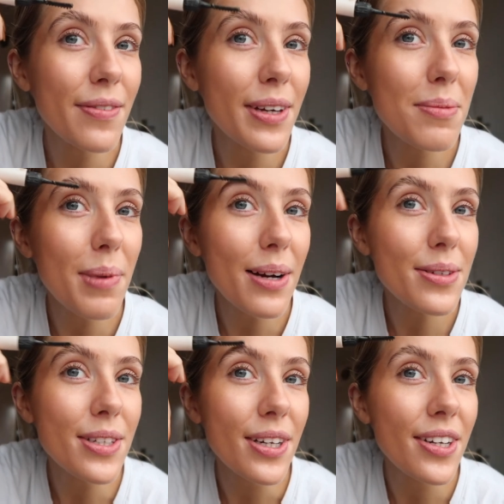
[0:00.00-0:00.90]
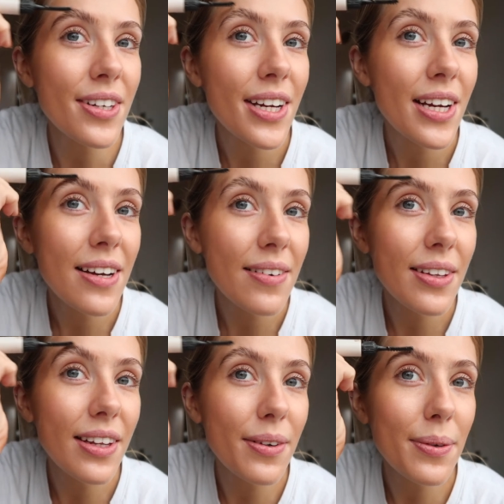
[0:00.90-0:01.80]
I think brows do
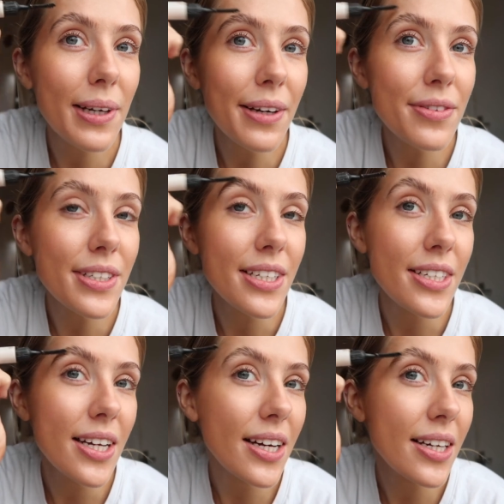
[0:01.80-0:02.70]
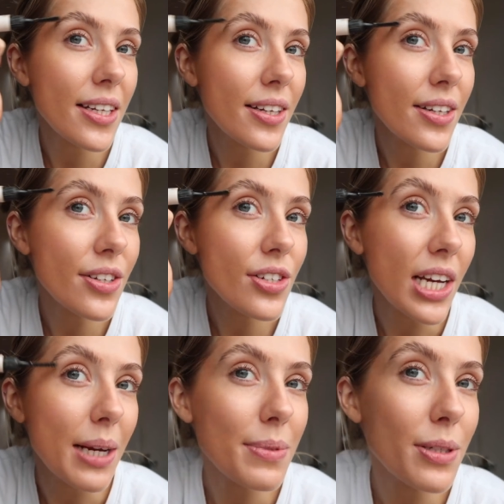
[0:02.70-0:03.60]
when they're all lifted and
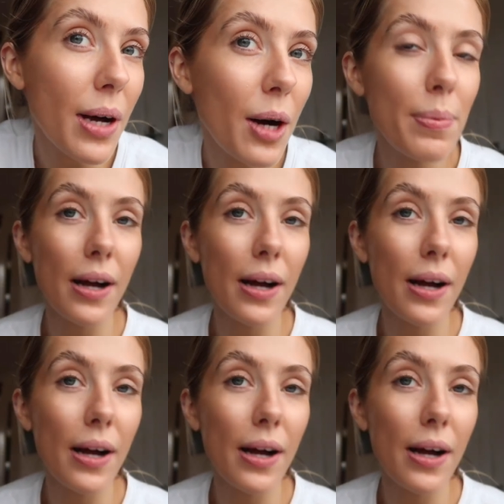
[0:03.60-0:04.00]
shaped as well.